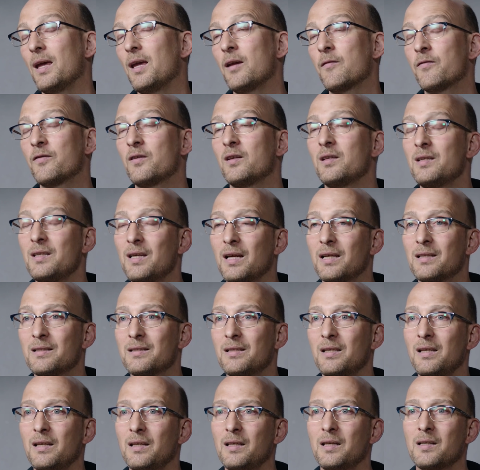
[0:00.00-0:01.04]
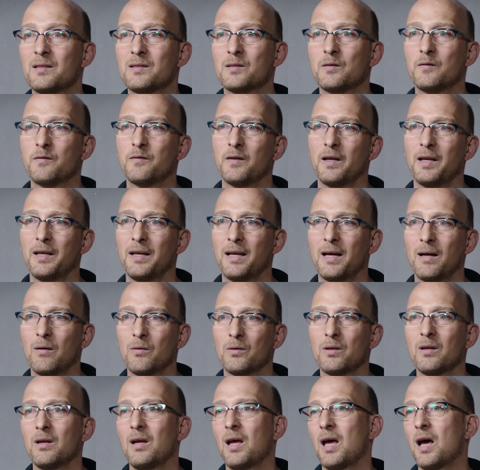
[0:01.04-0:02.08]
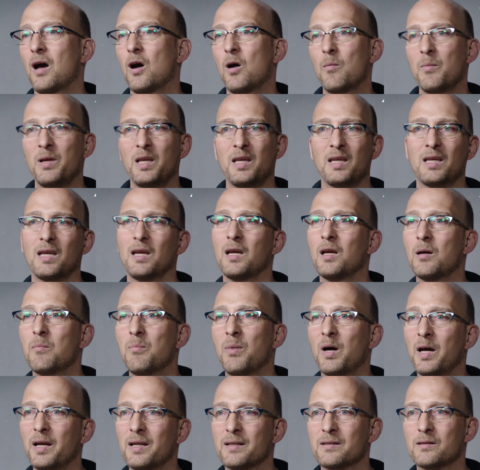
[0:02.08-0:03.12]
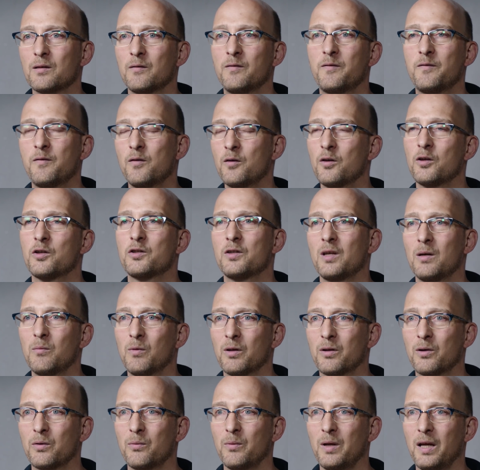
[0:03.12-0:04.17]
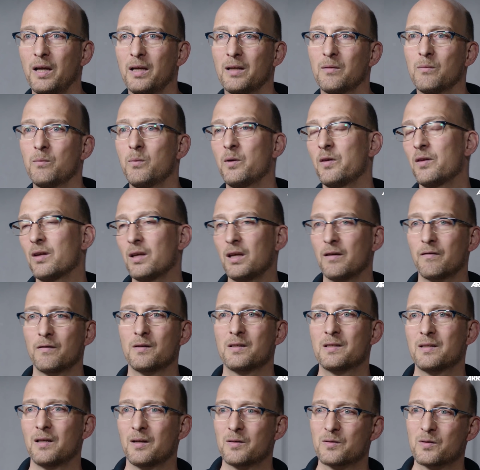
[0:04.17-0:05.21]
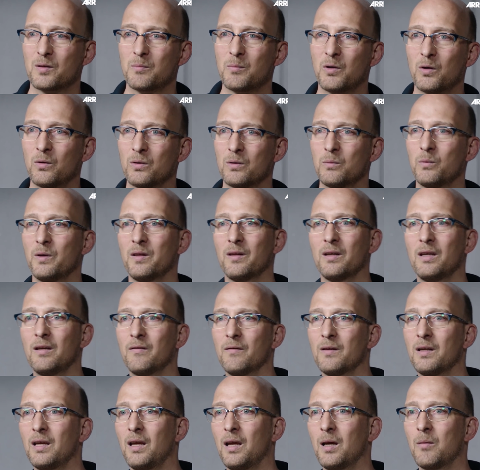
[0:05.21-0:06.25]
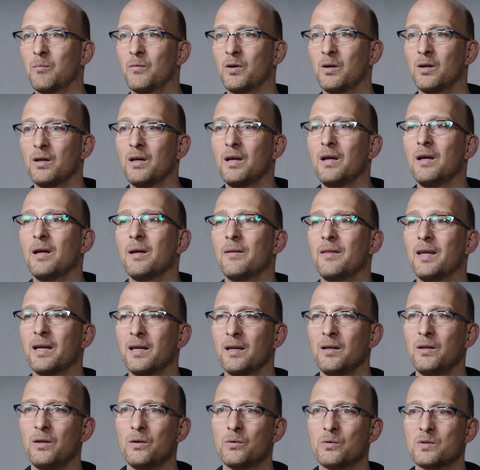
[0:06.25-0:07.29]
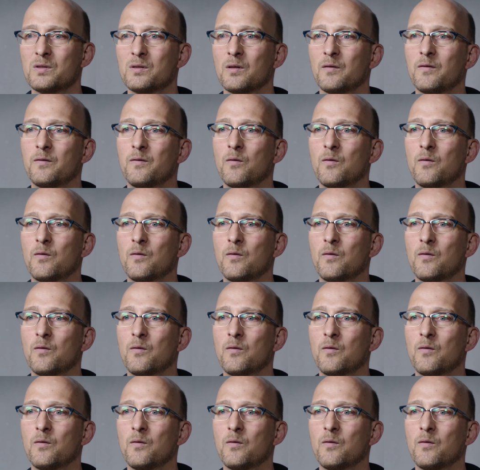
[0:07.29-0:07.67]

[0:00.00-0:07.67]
If the DIT needs to find out how many gigabytes of footage they will create with a given sensor mode, with a given camera, they can use the